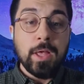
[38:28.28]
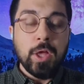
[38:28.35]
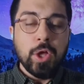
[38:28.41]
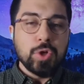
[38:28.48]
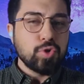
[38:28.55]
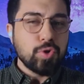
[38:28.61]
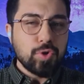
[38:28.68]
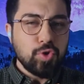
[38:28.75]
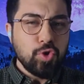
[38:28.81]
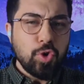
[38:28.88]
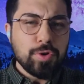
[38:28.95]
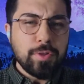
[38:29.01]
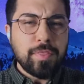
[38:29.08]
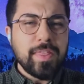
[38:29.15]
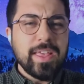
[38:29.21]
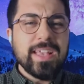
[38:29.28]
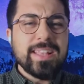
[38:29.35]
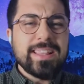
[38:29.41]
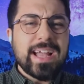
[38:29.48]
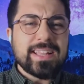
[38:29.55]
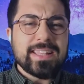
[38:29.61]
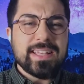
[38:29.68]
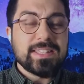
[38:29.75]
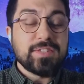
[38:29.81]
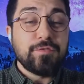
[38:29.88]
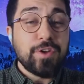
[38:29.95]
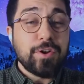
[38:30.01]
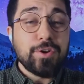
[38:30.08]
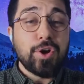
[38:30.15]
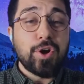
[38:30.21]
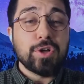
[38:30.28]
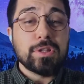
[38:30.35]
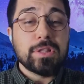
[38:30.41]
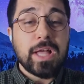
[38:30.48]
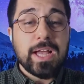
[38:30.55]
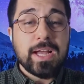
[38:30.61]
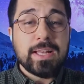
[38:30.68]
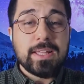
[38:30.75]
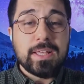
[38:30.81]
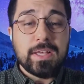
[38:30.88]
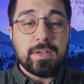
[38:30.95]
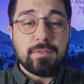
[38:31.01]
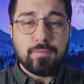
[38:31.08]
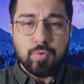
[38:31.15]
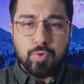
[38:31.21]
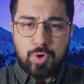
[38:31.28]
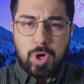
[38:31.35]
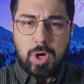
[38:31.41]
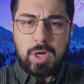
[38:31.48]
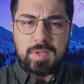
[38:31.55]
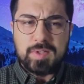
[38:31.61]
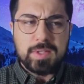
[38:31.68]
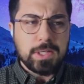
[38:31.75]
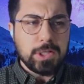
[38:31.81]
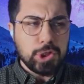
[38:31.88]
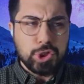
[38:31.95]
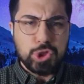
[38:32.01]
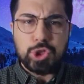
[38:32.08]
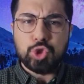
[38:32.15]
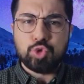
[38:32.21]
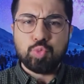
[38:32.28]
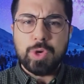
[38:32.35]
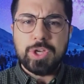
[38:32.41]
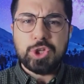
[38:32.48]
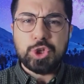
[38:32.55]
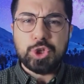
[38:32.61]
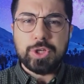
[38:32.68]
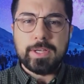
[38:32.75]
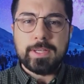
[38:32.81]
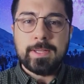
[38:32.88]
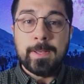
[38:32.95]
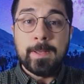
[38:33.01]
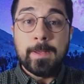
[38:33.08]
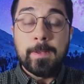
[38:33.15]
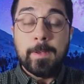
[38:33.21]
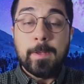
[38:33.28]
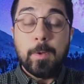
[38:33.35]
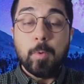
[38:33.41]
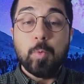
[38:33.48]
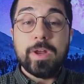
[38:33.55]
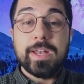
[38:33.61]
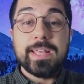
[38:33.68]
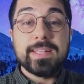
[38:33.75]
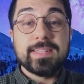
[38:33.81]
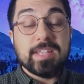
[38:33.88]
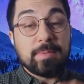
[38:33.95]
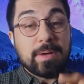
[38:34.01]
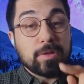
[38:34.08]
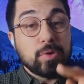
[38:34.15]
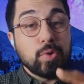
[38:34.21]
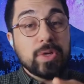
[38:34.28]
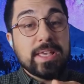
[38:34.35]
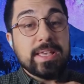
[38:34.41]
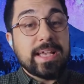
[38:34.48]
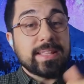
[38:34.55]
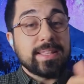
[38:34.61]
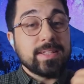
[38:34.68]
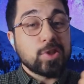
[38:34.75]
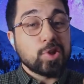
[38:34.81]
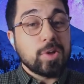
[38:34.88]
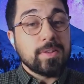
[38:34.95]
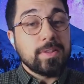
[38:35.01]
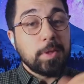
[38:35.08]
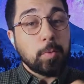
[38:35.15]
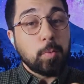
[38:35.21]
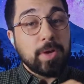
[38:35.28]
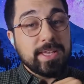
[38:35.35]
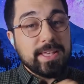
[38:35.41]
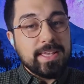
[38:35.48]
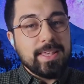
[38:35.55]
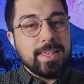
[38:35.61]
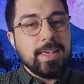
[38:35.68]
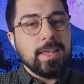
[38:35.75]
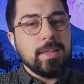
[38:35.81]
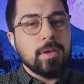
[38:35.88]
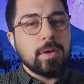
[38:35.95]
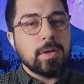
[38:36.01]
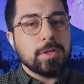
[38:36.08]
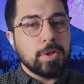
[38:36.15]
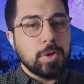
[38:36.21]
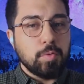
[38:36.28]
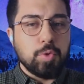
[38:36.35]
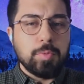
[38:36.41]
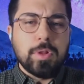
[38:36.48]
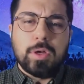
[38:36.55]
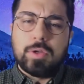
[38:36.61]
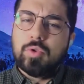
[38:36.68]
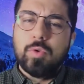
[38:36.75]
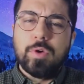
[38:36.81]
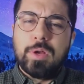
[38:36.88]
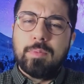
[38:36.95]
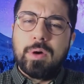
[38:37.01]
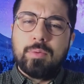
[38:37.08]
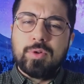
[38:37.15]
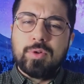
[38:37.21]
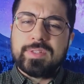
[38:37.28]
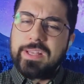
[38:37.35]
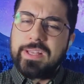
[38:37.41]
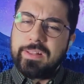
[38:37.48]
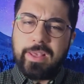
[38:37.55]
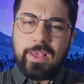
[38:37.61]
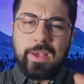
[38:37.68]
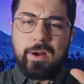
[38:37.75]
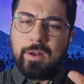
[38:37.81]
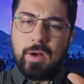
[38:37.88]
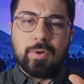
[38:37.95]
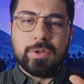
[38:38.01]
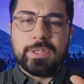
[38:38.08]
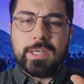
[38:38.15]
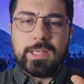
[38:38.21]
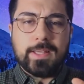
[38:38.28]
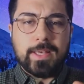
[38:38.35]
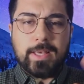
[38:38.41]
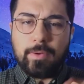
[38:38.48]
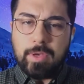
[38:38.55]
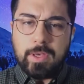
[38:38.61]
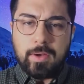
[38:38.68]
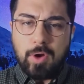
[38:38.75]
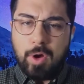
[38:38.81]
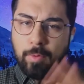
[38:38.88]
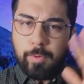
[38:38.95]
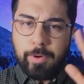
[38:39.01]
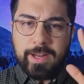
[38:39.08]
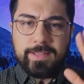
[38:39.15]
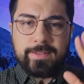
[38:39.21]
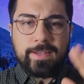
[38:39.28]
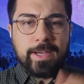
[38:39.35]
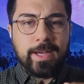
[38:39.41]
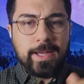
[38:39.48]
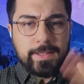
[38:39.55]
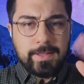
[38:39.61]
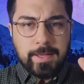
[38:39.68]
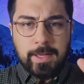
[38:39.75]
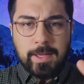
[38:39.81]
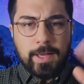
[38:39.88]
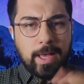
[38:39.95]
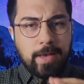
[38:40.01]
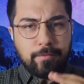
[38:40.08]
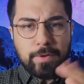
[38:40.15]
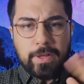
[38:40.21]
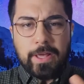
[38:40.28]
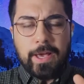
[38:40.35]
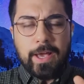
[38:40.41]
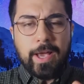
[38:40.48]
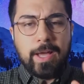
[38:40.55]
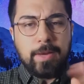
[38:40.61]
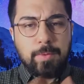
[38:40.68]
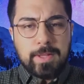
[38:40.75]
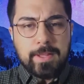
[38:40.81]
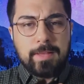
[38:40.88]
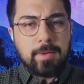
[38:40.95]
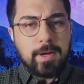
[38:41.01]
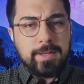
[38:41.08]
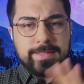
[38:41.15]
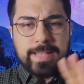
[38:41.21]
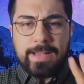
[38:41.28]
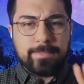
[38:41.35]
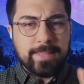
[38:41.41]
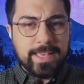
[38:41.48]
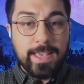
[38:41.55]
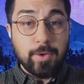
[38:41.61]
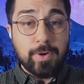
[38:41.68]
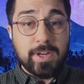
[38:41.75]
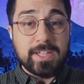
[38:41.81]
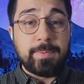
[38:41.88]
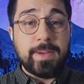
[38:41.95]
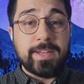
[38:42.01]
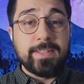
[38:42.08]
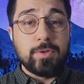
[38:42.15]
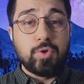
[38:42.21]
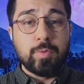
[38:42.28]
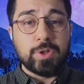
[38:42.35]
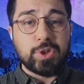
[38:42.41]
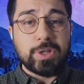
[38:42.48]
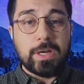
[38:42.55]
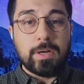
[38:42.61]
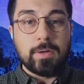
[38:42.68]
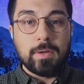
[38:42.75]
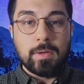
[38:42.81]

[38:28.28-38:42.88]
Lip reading: So don't think that it's very unlikely for us in a situation when it's about looking at Insan the way he does, we'll be like, no, Imam Hussein dige, Allah okay dige. We commemorated every year, we did not have dige, you're expecting too much now.